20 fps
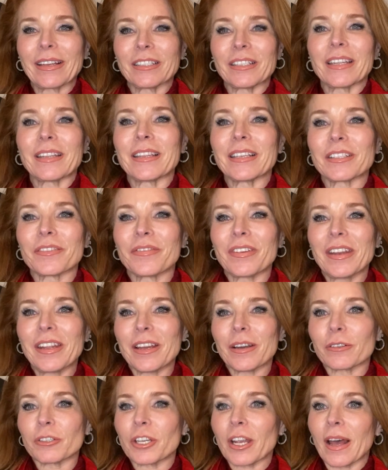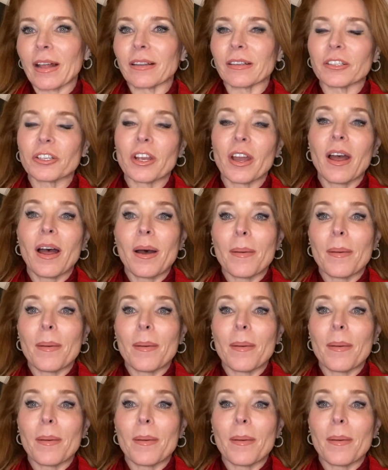did this video challenge,